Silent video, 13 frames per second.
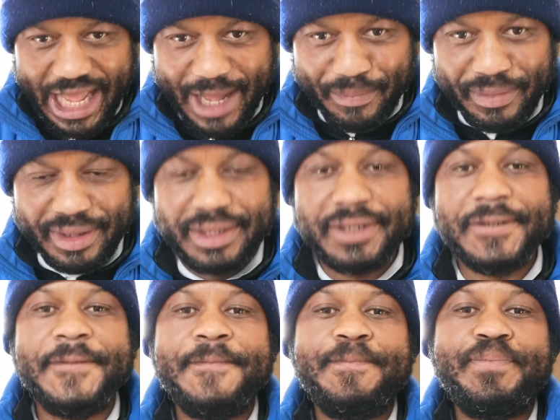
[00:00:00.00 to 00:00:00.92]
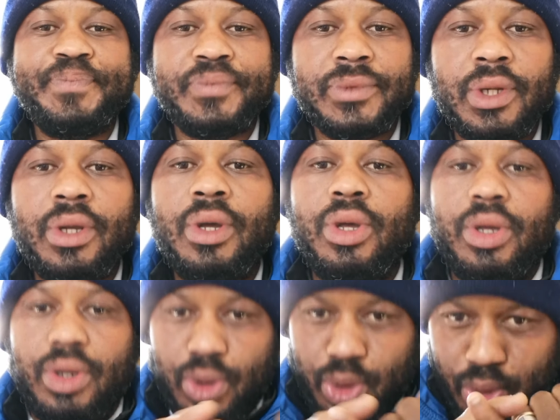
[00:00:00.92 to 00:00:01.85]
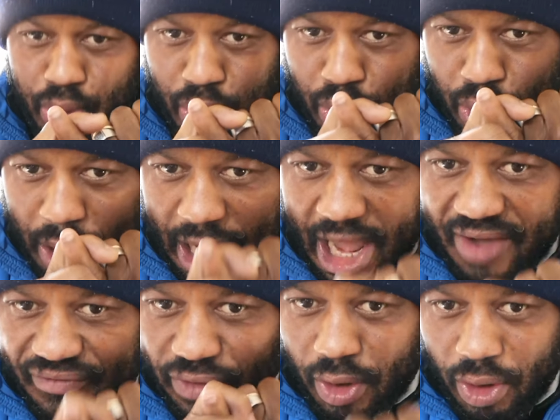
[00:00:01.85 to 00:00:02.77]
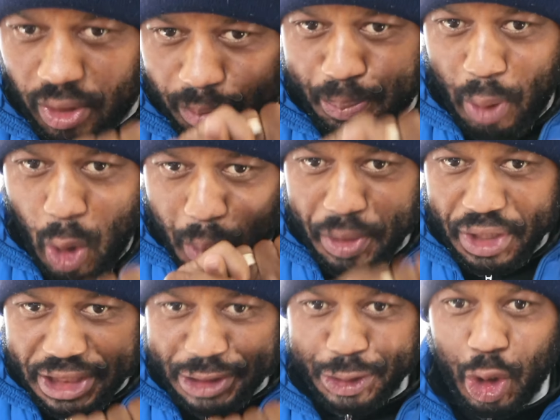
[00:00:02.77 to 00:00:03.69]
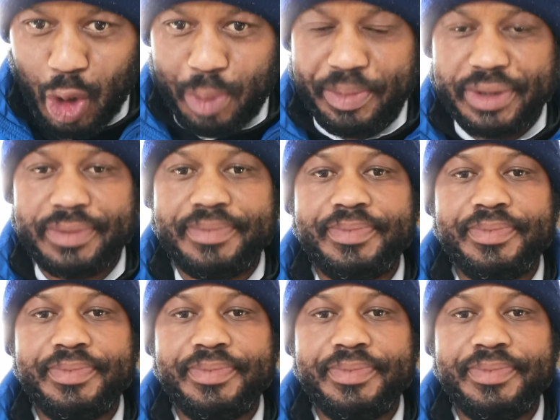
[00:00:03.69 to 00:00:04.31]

name. You have a permanent job.